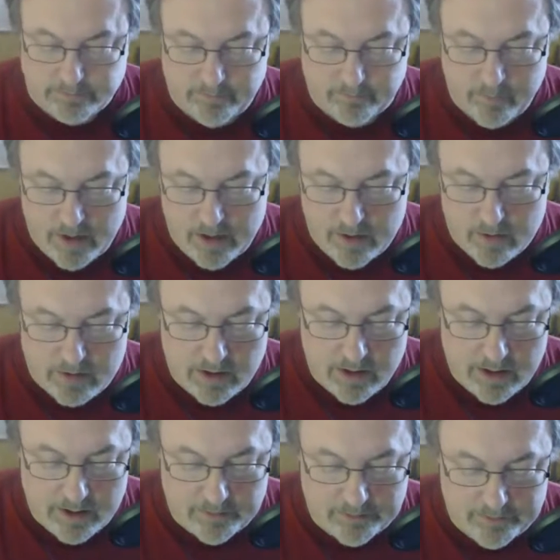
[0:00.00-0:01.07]

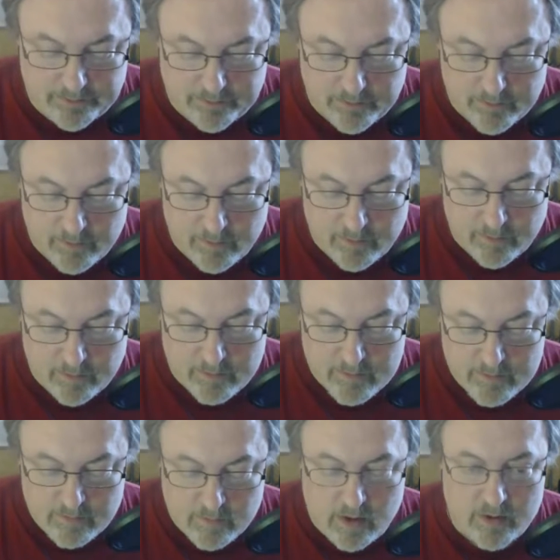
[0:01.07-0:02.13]
Okay.
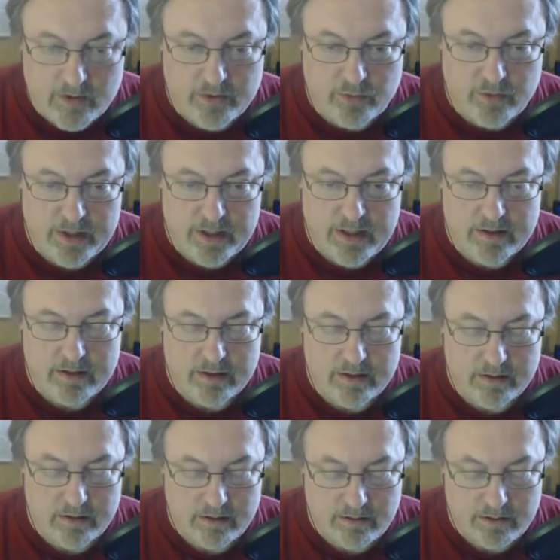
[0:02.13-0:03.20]
3,
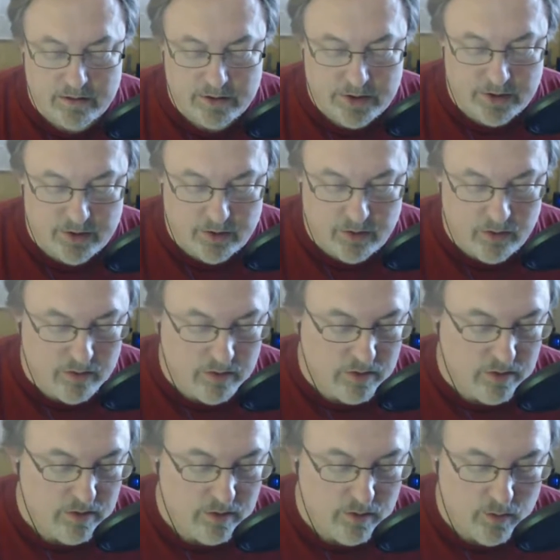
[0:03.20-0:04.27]
2,
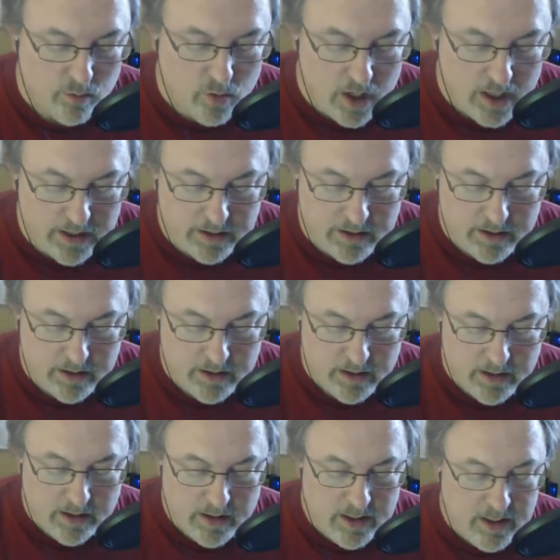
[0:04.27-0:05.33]
1.
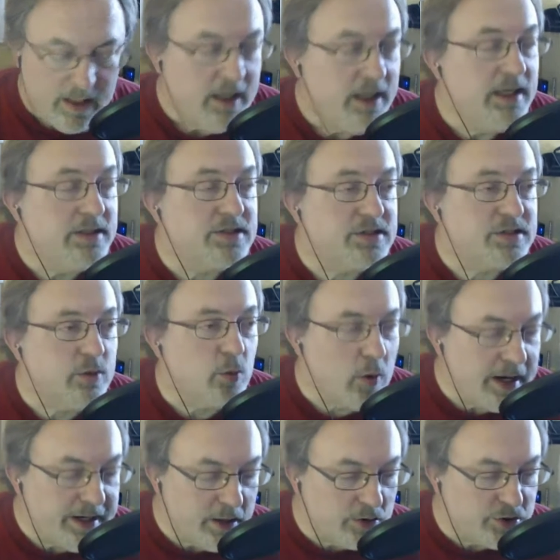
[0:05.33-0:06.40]
It's the
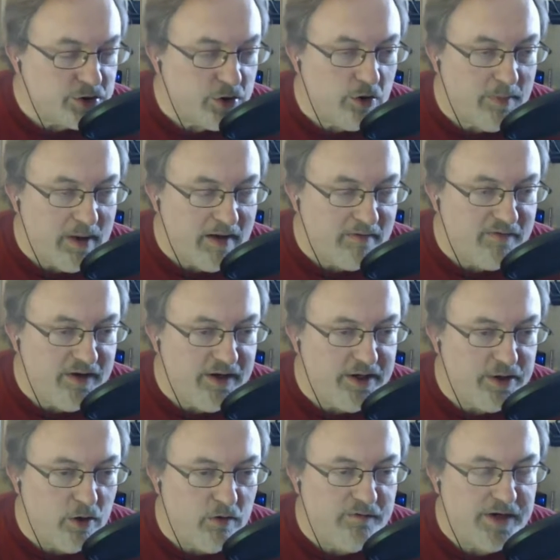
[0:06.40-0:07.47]
radio show about
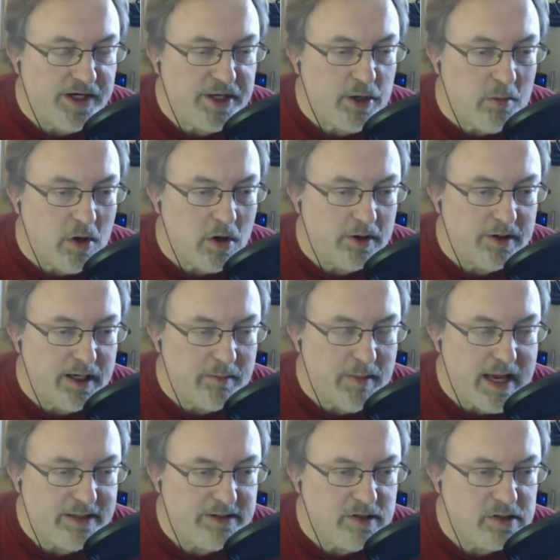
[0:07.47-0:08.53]
Video Marketing
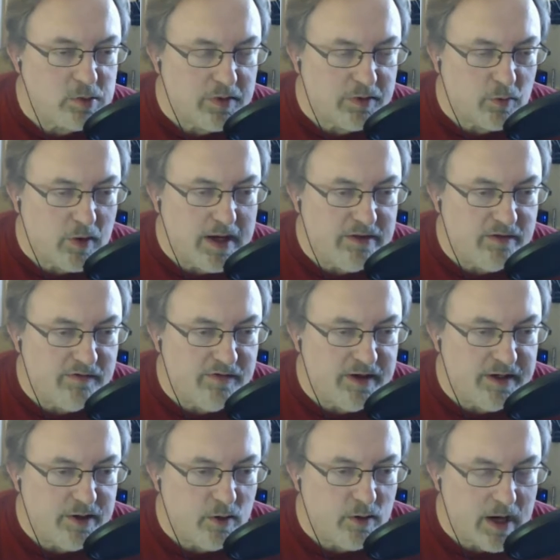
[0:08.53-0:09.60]
Madness with Ray the
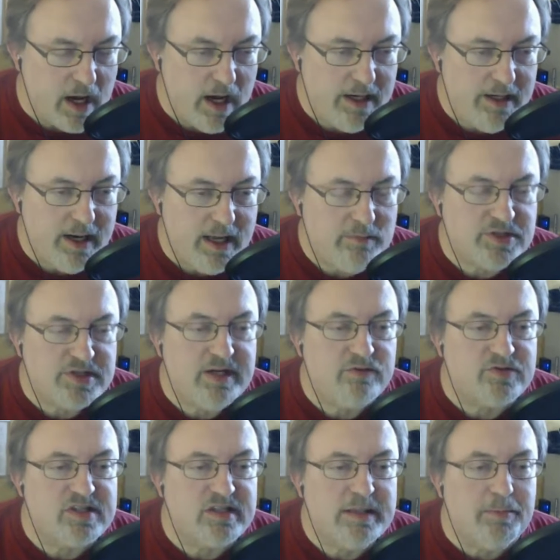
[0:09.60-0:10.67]
Video Guy, and I'm Steve
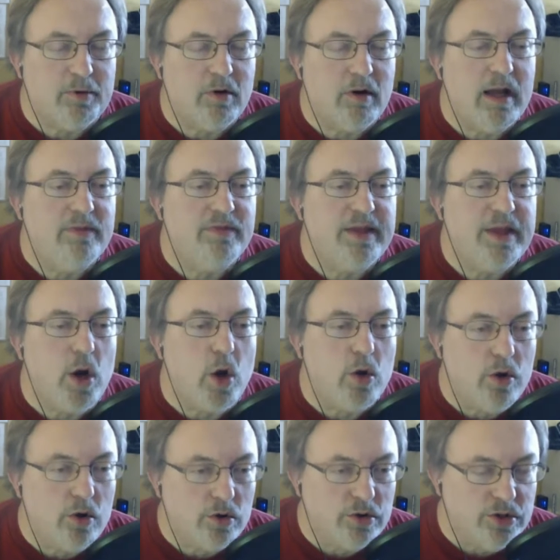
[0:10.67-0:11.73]
Sleeper on the
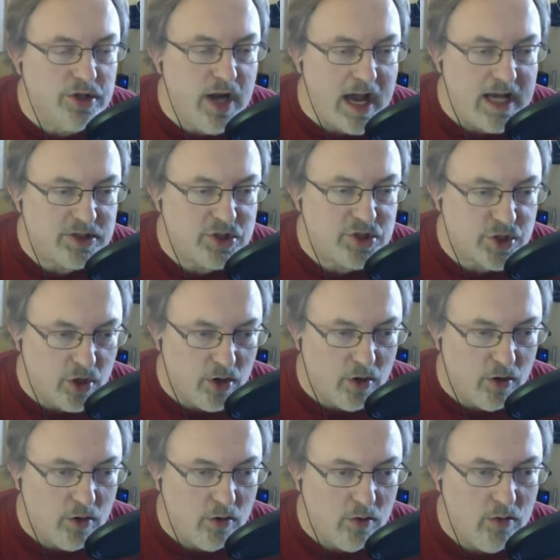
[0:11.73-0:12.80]

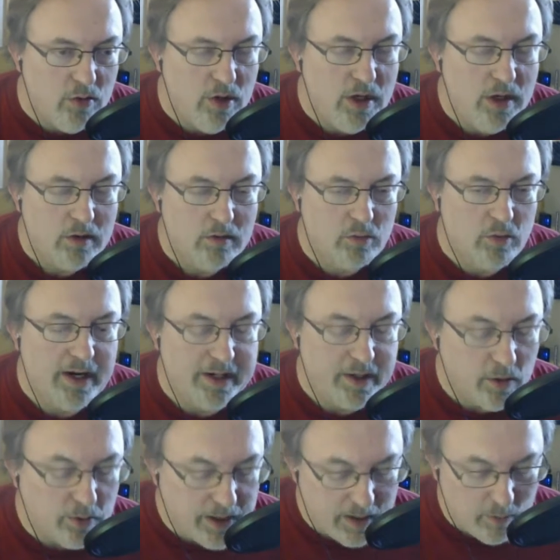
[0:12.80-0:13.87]
Earn.Show
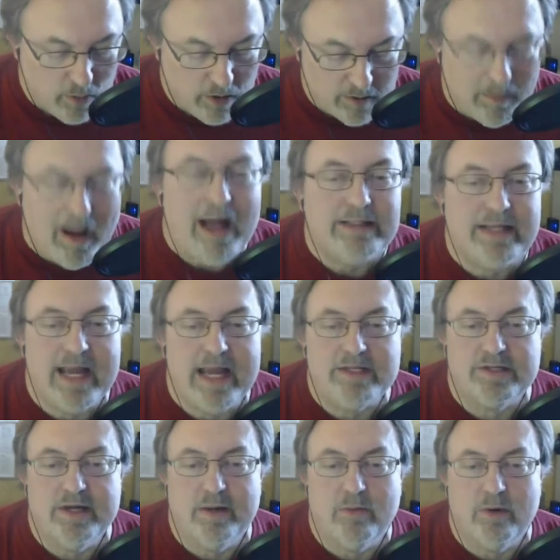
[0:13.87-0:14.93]
radio network,
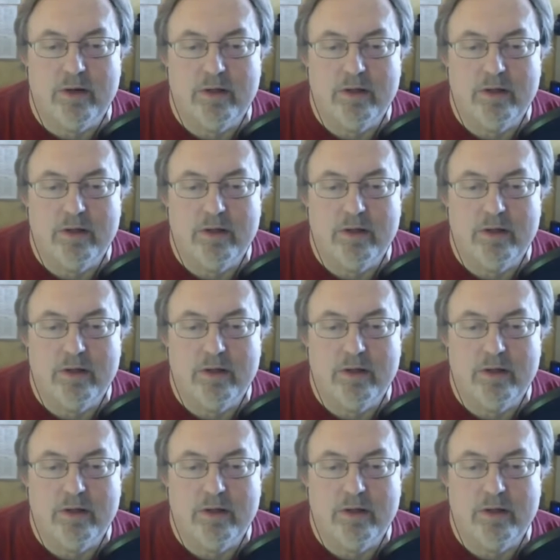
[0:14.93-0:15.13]
podcast network.